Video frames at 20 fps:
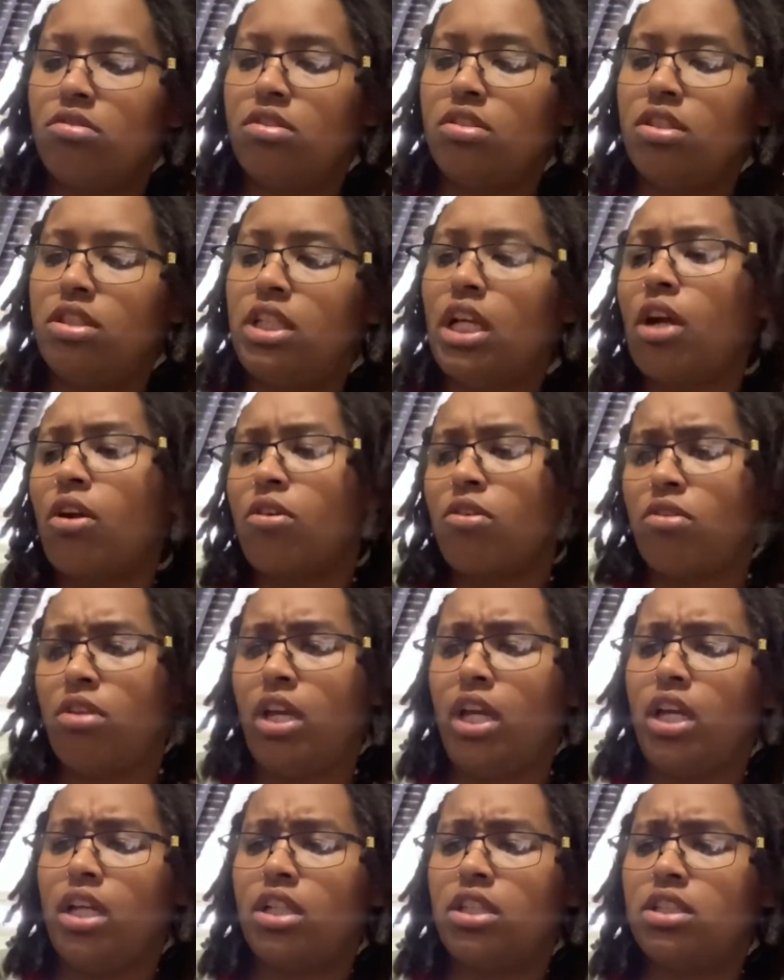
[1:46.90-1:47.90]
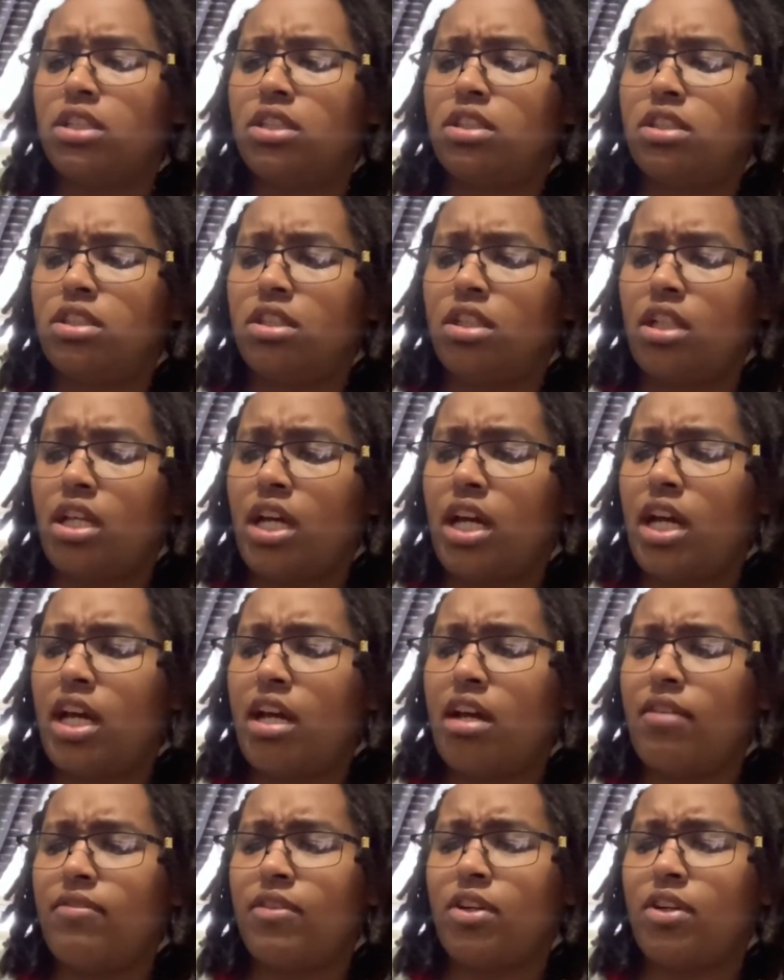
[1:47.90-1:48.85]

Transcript: tarot decks that I have.